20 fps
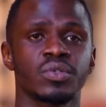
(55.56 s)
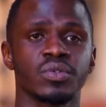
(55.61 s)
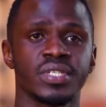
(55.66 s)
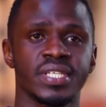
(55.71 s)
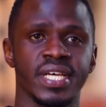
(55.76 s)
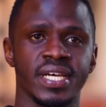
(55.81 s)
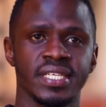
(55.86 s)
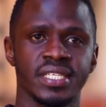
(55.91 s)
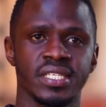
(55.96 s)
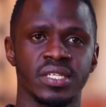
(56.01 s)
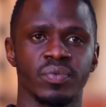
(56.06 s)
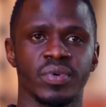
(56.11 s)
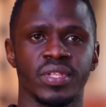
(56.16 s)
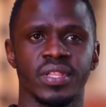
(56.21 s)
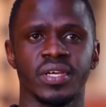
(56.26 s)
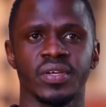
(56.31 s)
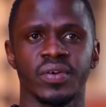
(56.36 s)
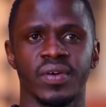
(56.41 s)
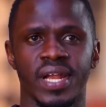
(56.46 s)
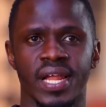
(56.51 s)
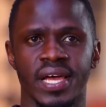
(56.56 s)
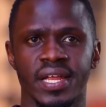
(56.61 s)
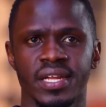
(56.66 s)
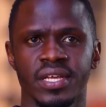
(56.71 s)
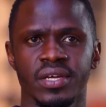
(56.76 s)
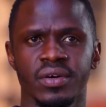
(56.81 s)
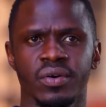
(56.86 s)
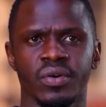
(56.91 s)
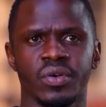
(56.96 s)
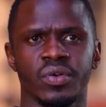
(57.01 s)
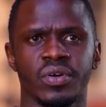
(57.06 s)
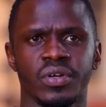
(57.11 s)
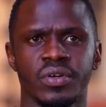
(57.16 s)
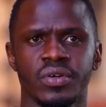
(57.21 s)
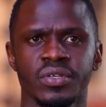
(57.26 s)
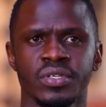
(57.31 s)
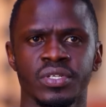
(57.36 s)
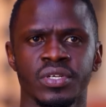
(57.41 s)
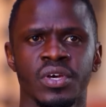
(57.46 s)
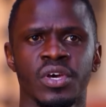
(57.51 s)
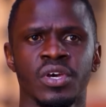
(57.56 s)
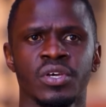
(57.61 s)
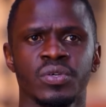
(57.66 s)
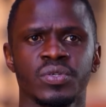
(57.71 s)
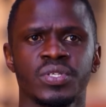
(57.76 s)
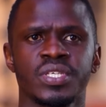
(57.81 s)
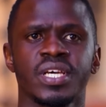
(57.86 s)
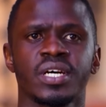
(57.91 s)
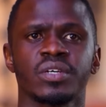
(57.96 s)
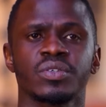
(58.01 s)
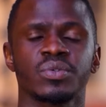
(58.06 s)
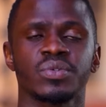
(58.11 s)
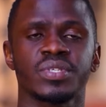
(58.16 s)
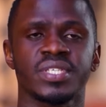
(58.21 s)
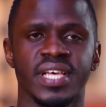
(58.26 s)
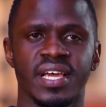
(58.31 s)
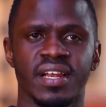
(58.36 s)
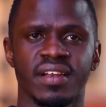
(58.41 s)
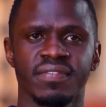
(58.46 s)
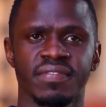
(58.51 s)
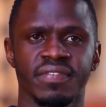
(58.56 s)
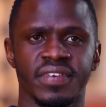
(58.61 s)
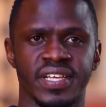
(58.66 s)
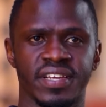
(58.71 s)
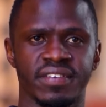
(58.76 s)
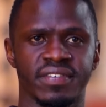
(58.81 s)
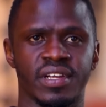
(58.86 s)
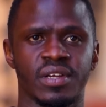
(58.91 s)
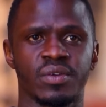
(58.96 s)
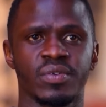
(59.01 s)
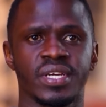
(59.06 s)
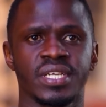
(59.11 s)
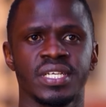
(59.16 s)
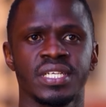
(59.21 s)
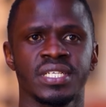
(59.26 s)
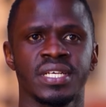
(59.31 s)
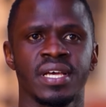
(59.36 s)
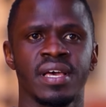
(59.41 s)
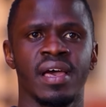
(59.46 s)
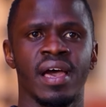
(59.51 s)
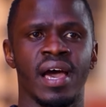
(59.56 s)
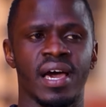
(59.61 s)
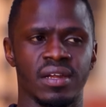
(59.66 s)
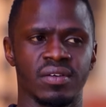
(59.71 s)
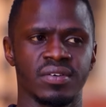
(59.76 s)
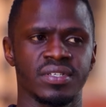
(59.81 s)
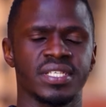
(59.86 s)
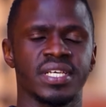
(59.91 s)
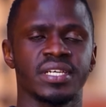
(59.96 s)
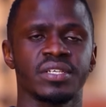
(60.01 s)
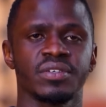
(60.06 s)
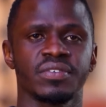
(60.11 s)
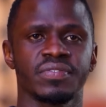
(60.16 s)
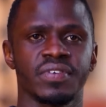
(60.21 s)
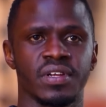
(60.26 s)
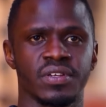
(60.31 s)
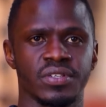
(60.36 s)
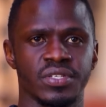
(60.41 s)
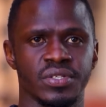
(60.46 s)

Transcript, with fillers: to test whether you're learning or you're not, you see how to self-reevaluate alongside your fellow